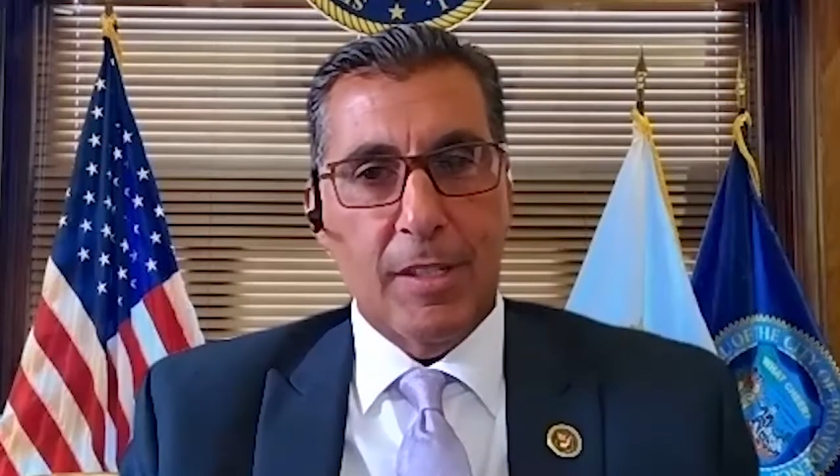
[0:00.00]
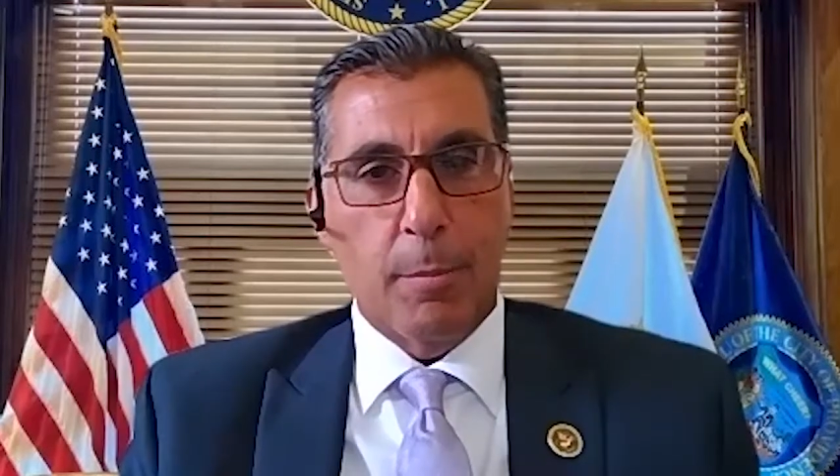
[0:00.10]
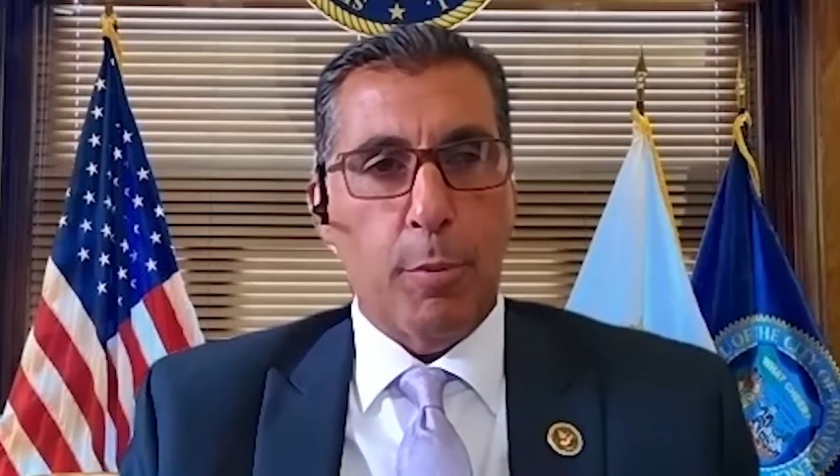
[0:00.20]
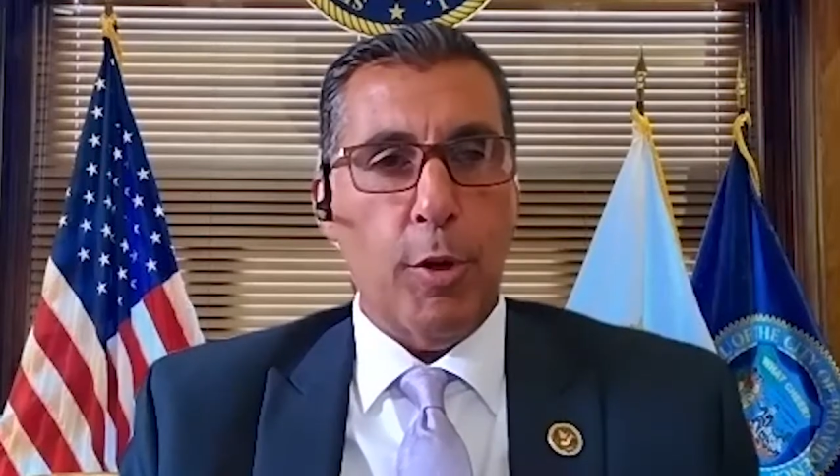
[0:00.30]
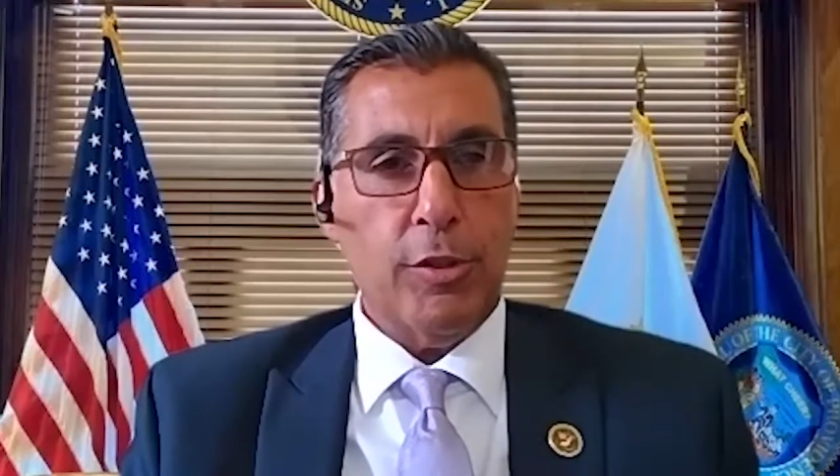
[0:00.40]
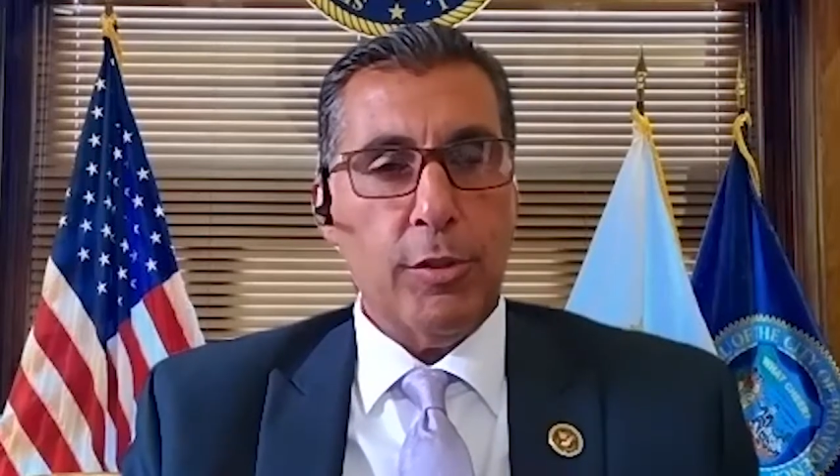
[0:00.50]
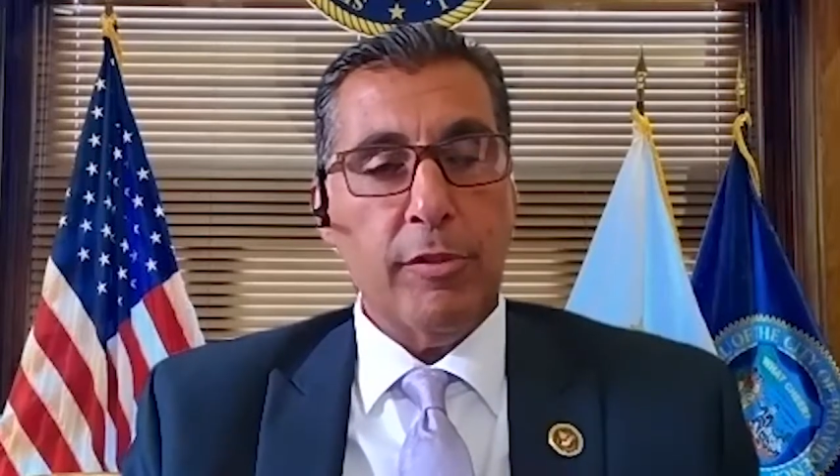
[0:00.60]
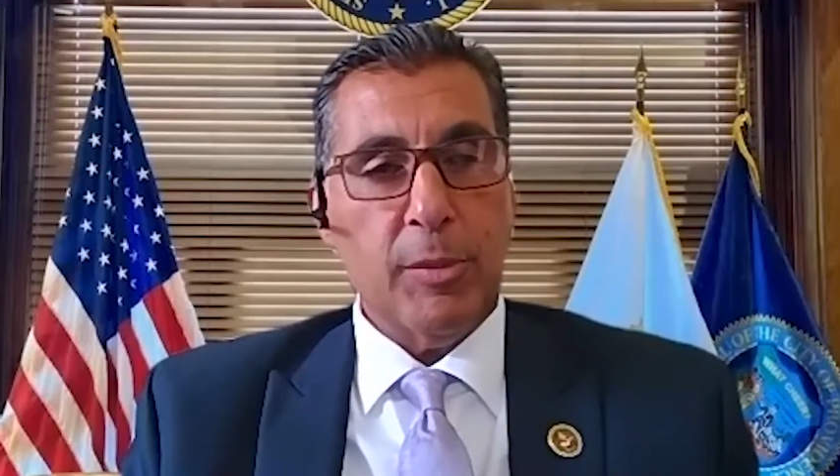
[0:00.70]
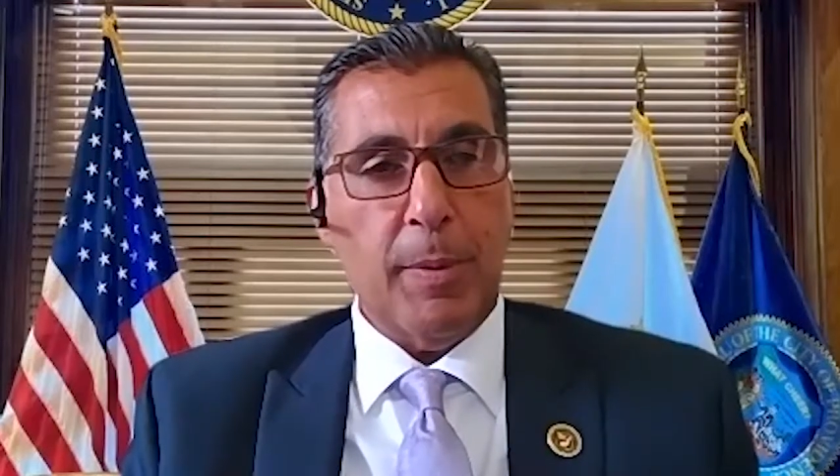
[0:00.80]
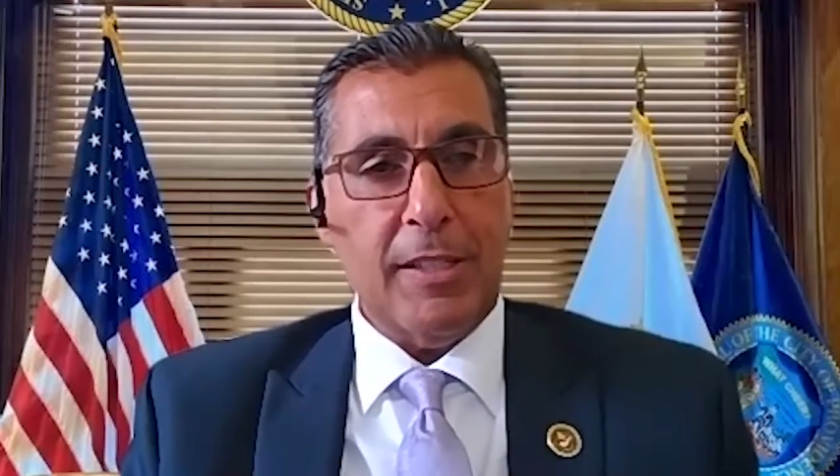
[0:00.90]
personal
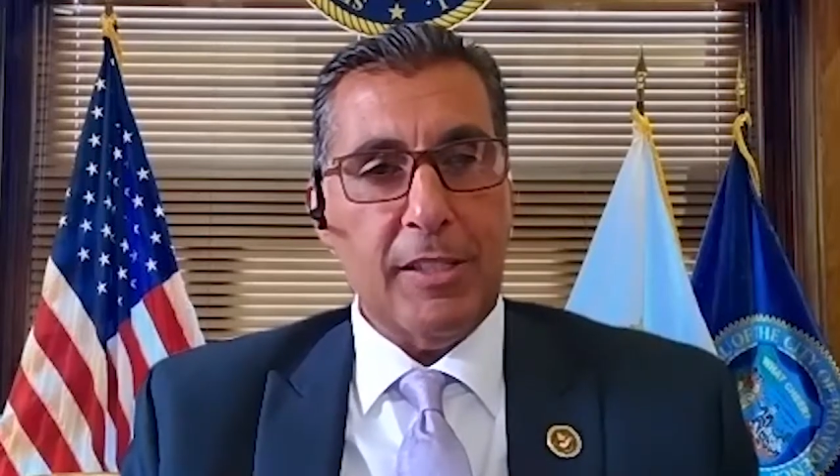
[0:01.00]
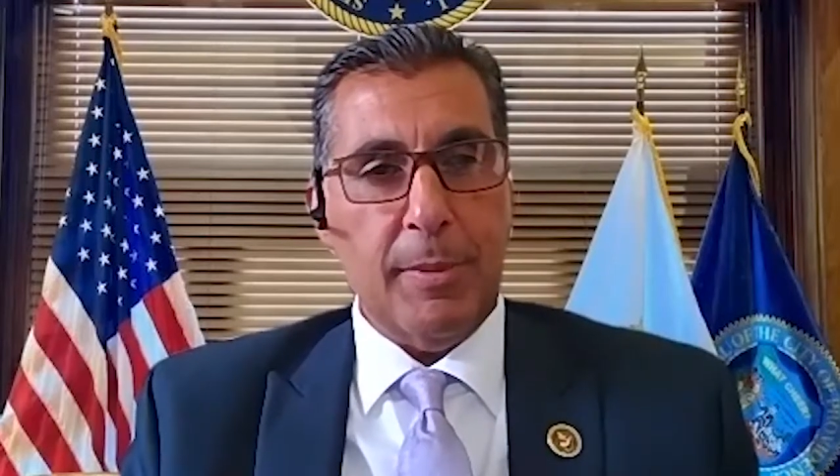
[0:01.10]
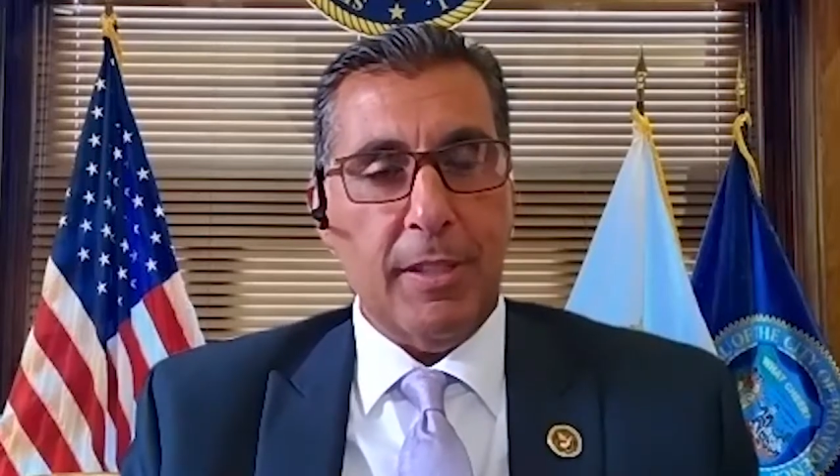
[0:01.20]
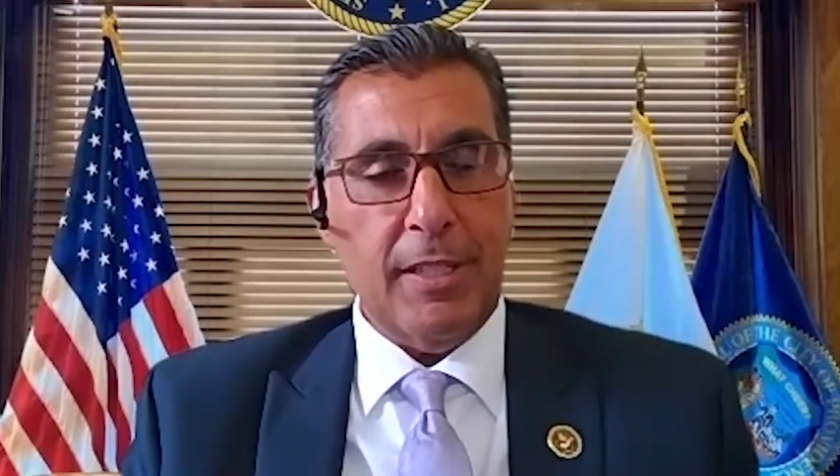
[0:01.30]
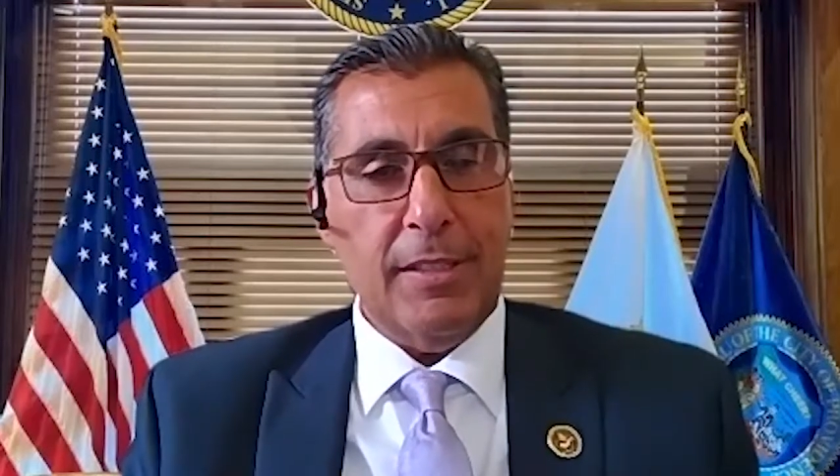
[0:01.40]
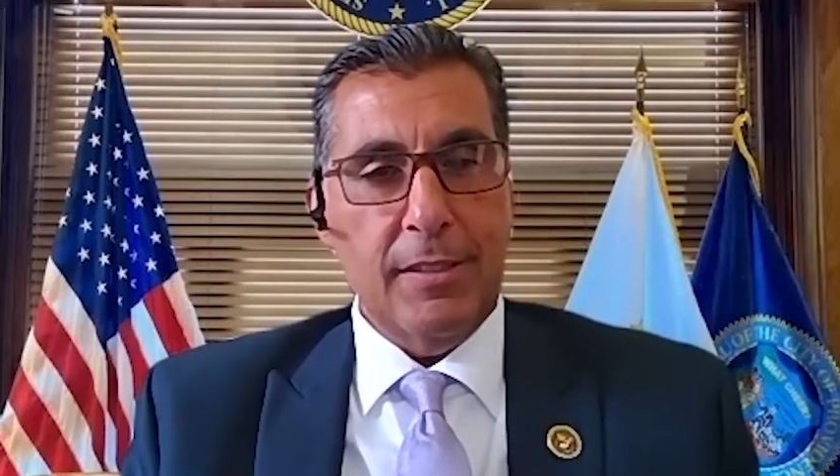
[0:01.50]
responsibility,